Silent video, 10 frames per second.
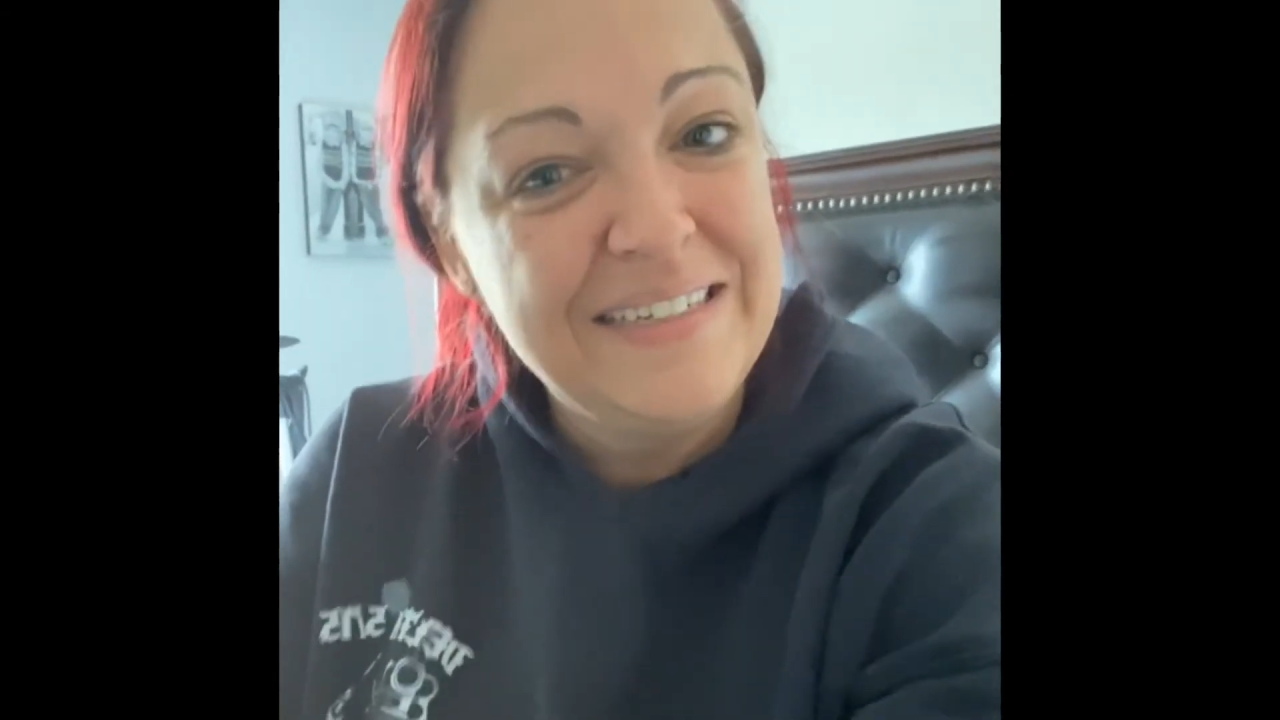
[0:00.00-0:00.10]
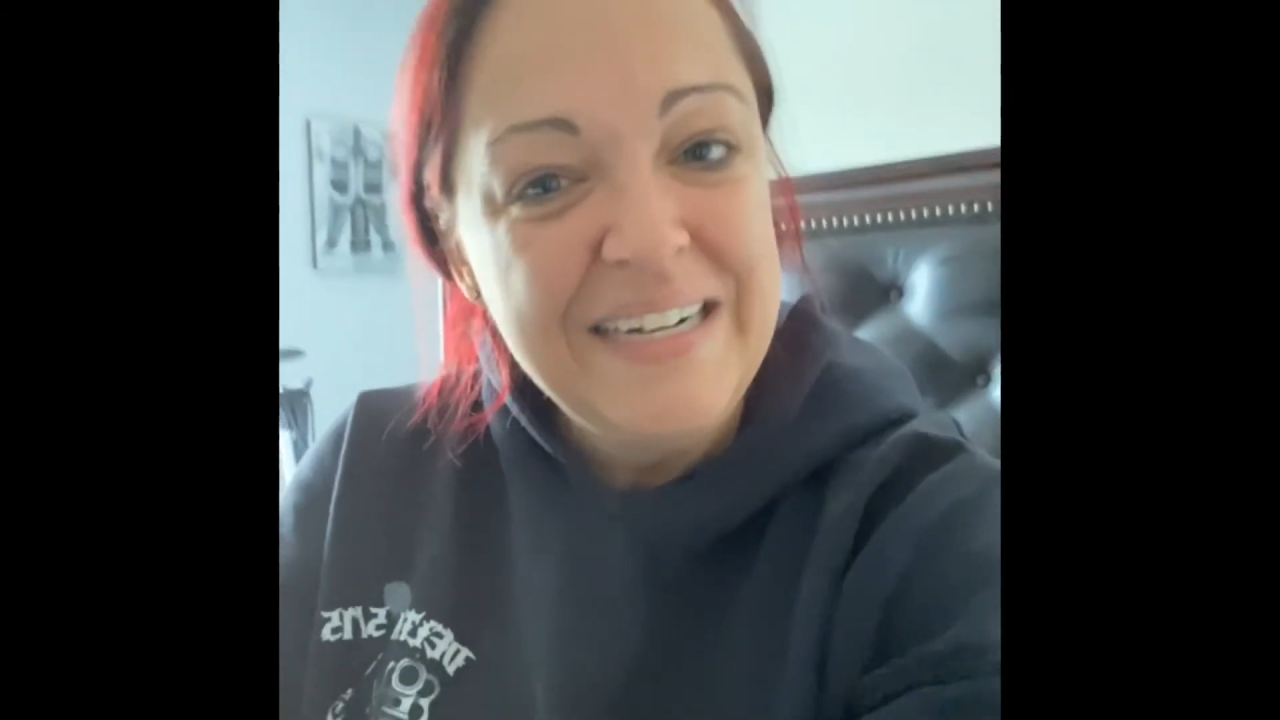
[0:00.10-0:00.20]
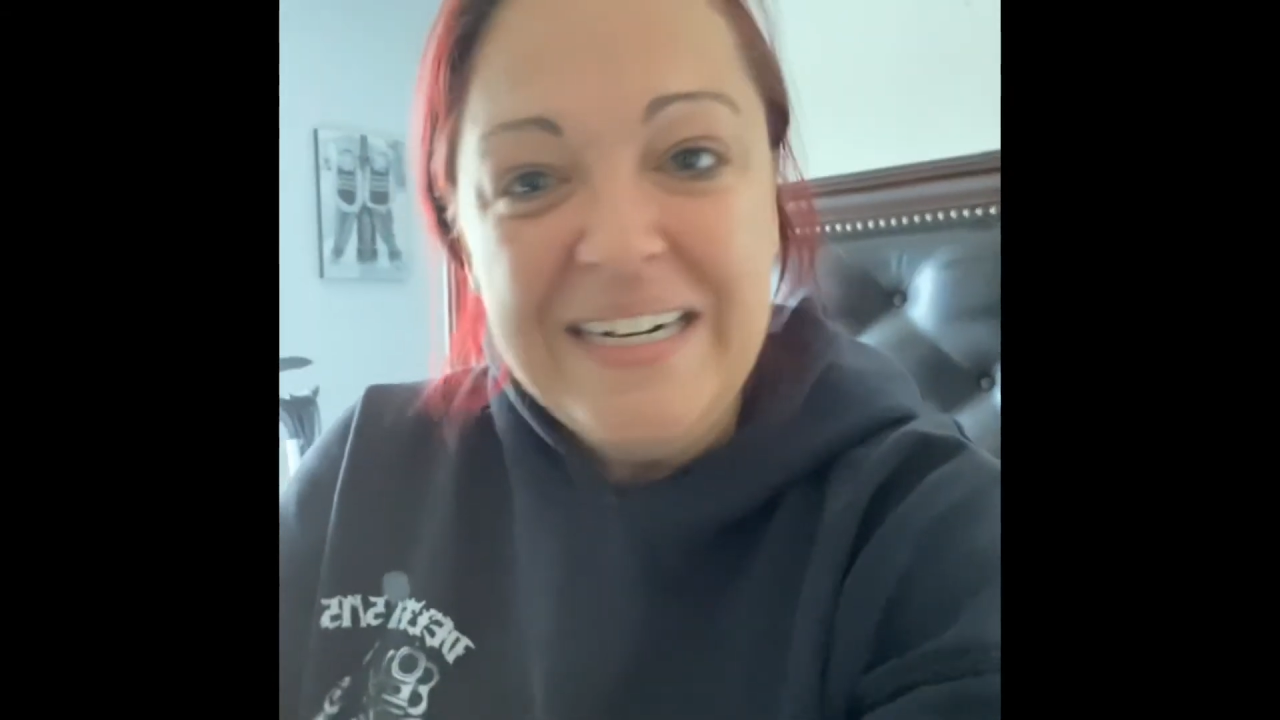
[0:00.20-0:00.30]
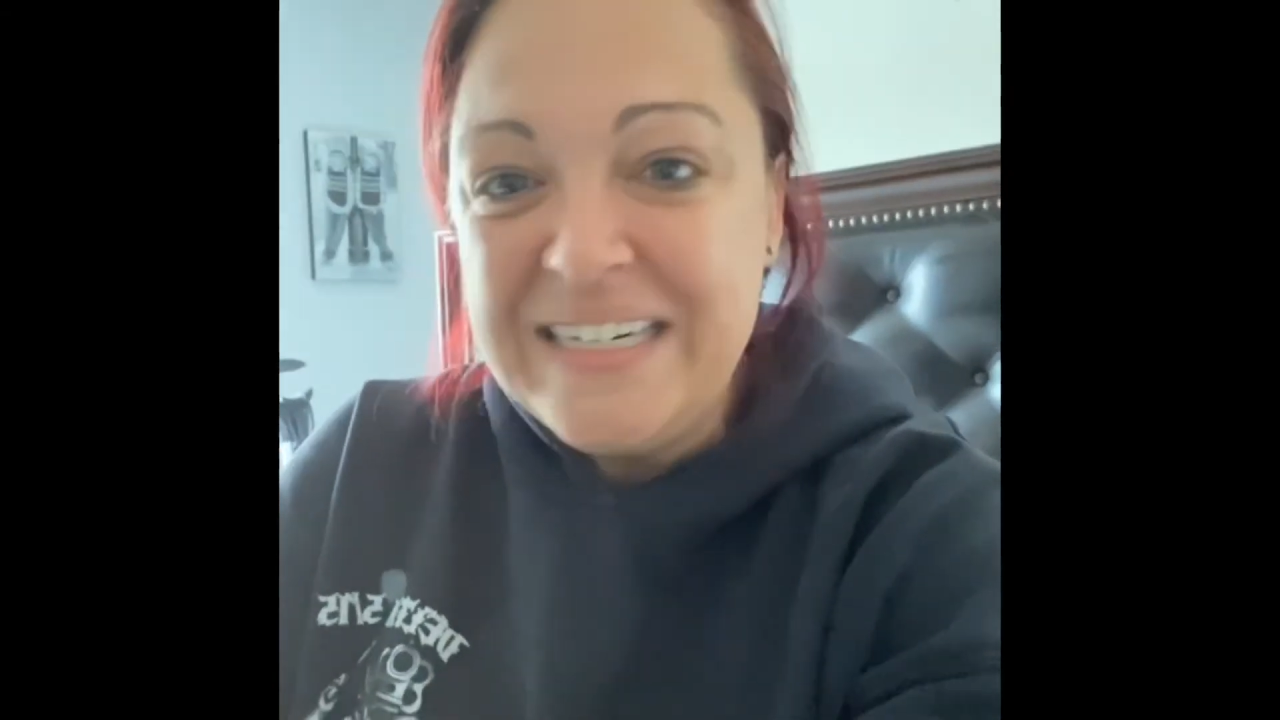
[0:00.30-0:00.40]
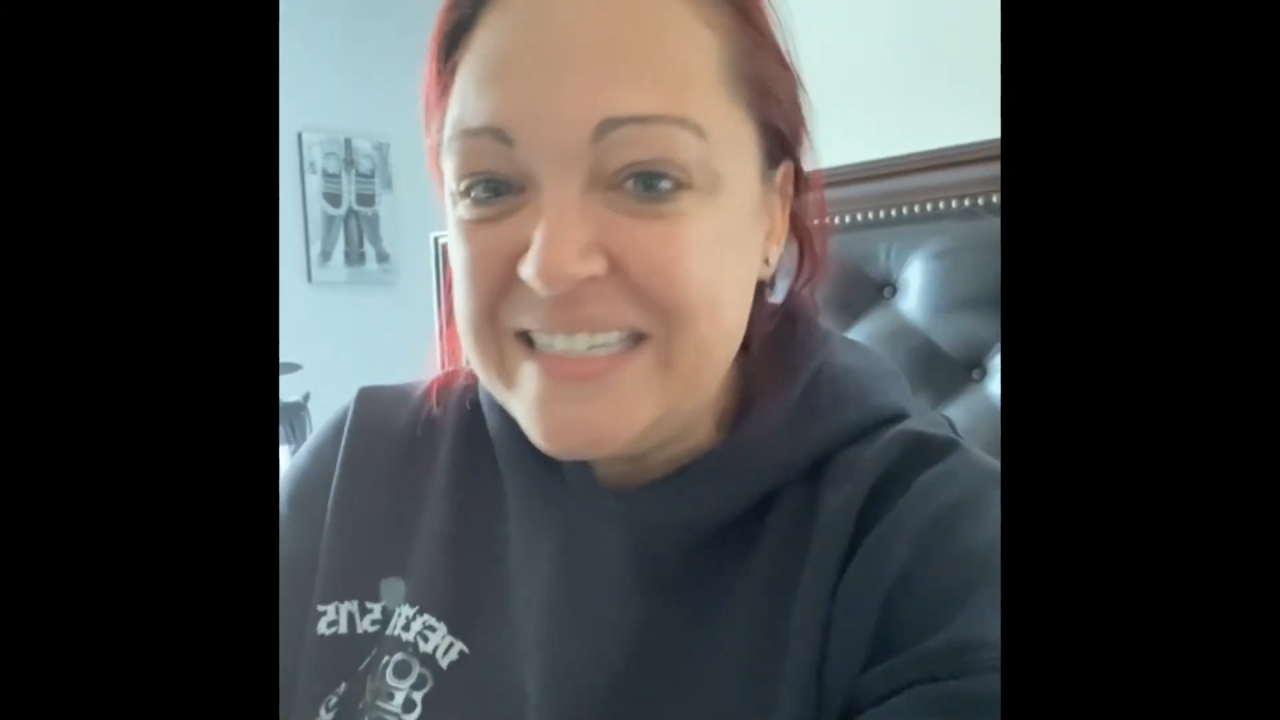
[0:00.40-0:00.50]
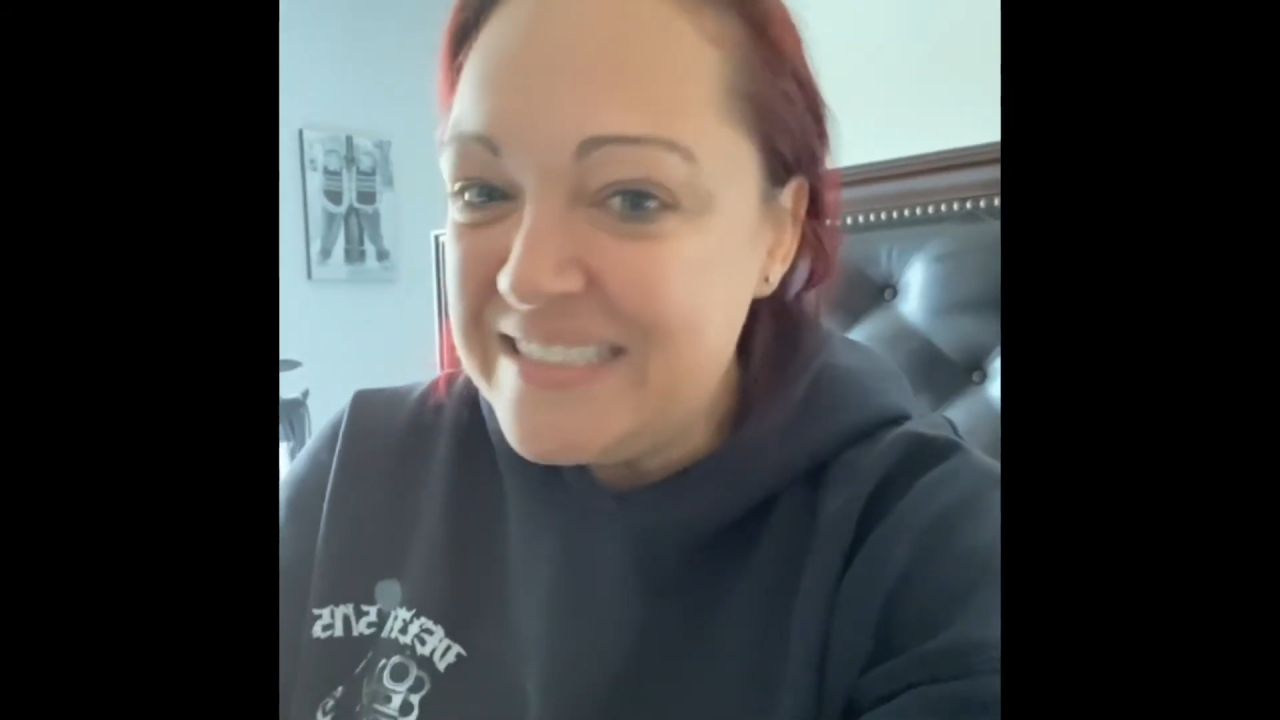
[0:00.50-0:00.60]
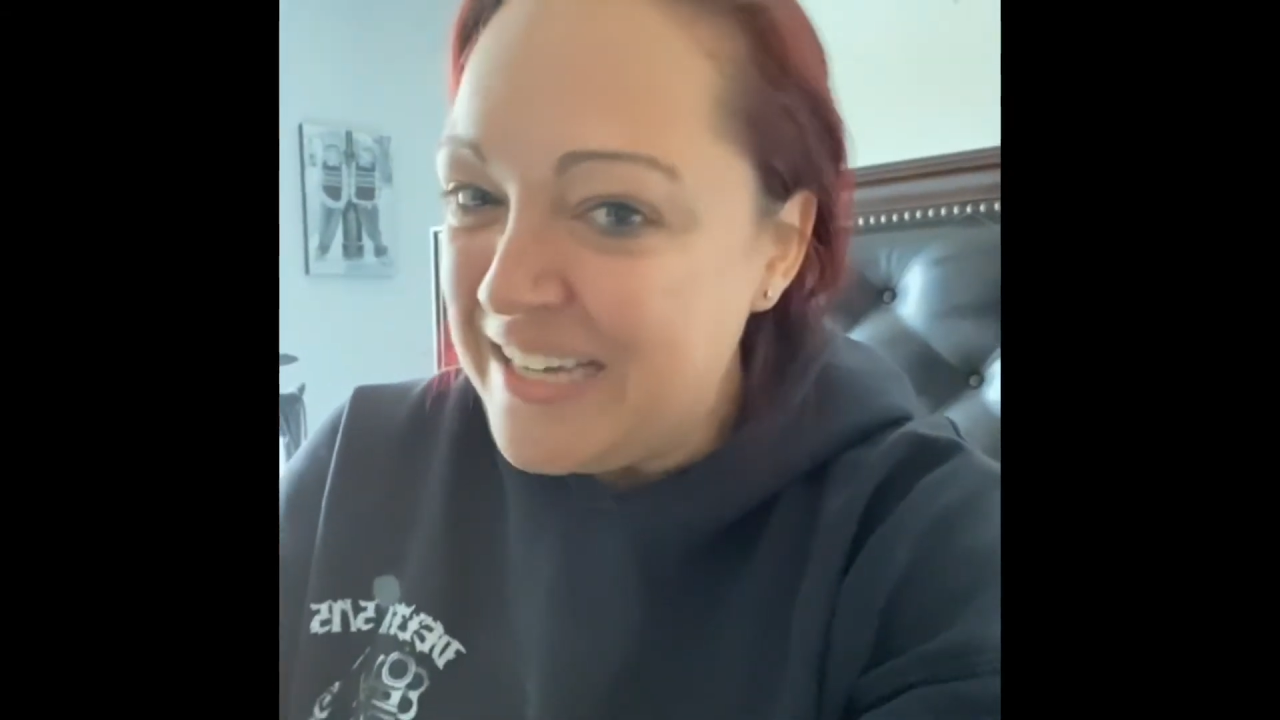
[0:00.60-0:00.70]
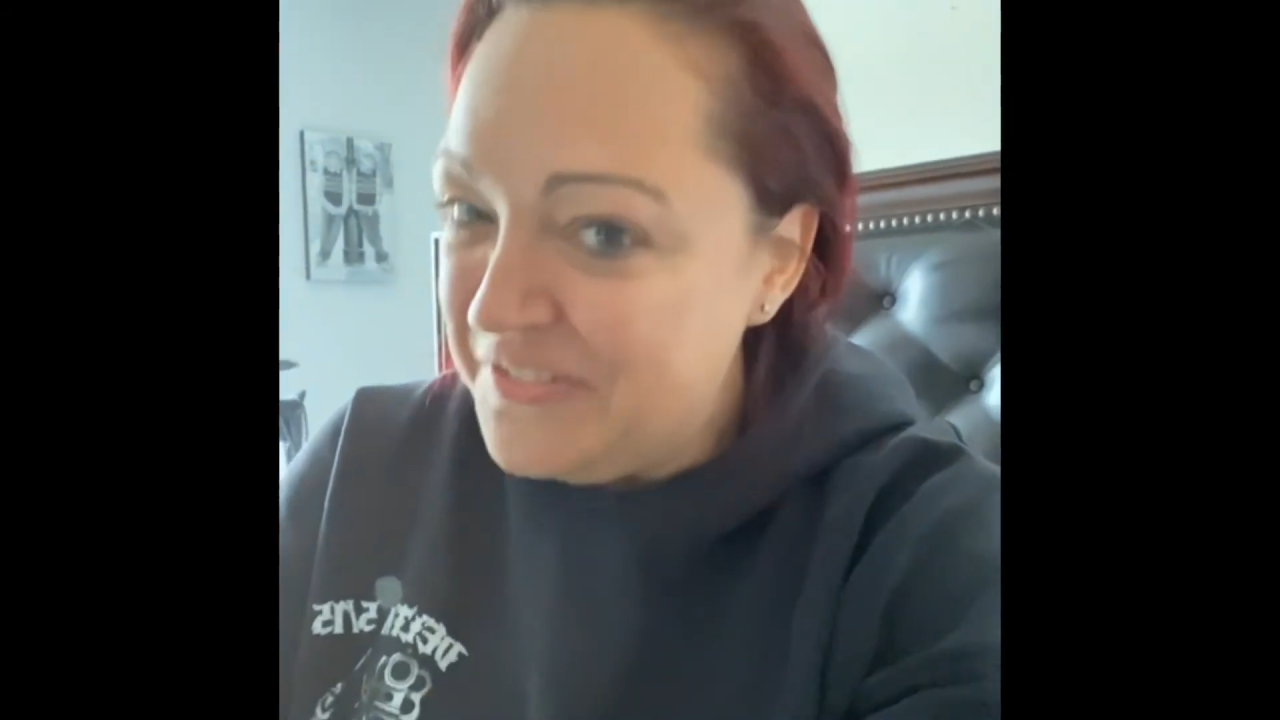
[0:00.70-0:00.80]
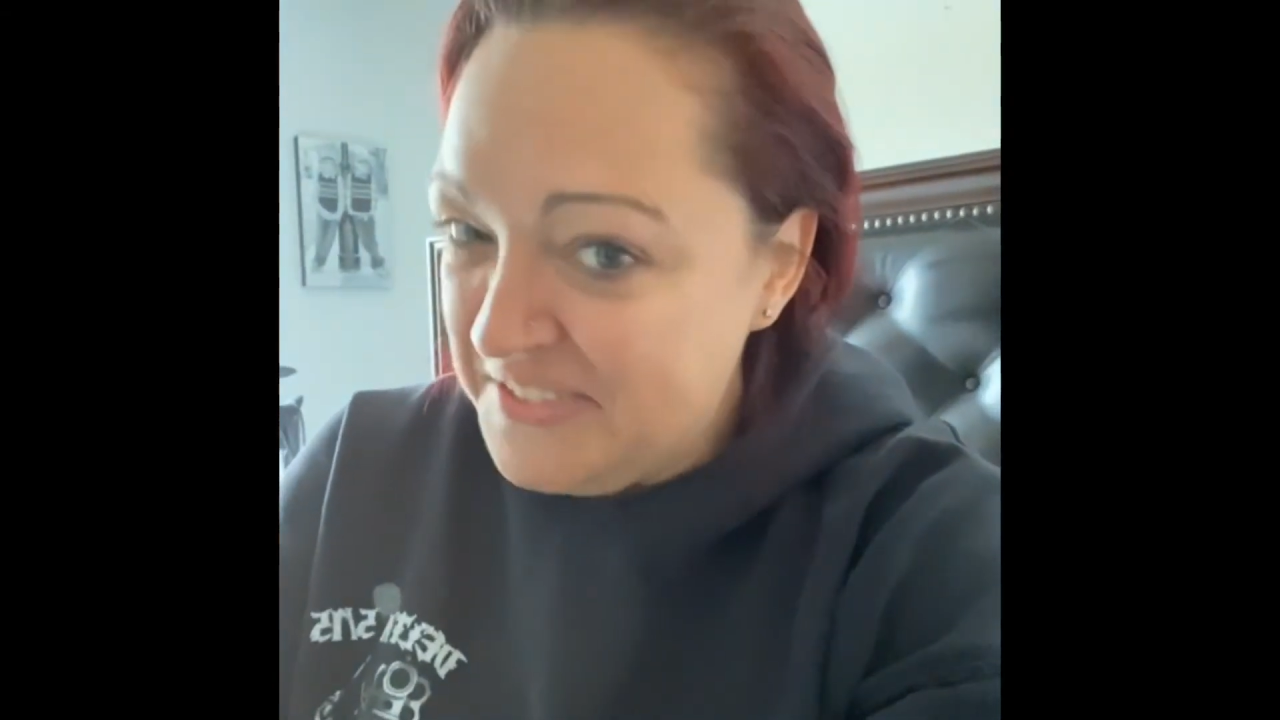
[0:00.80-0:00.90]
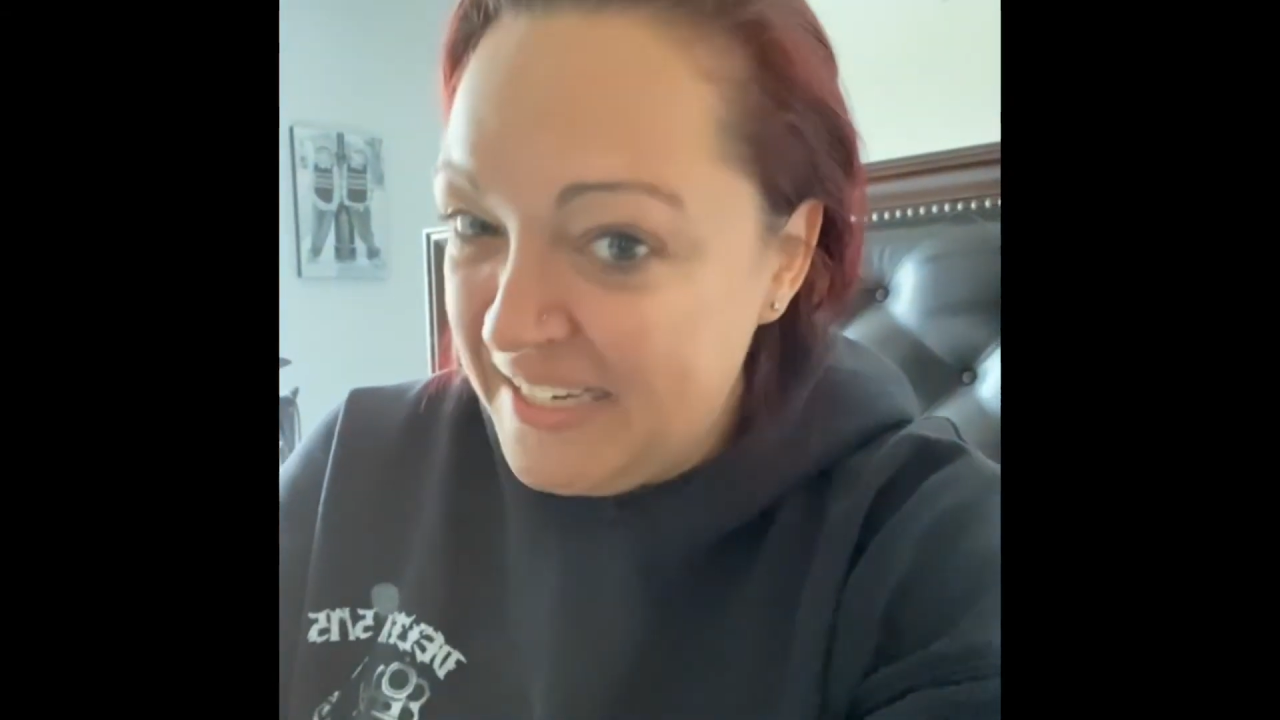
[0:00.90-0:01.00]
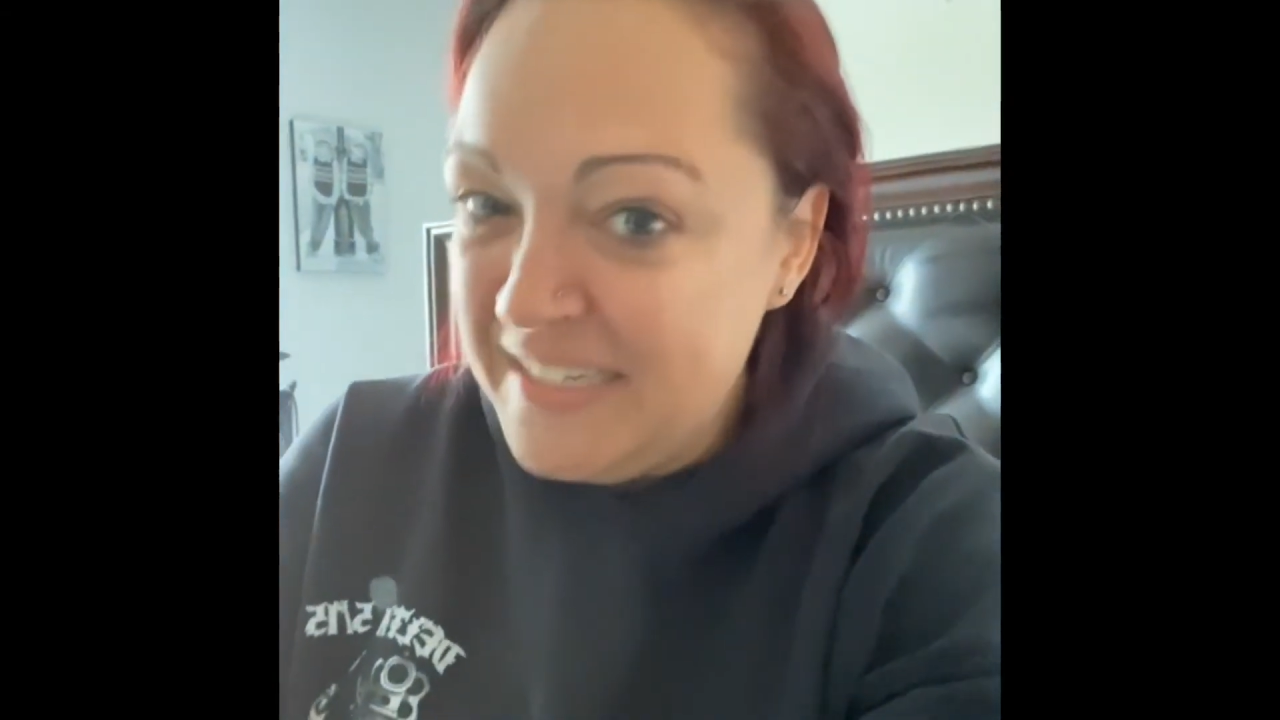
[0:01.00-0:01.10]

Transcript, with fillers: because I've taken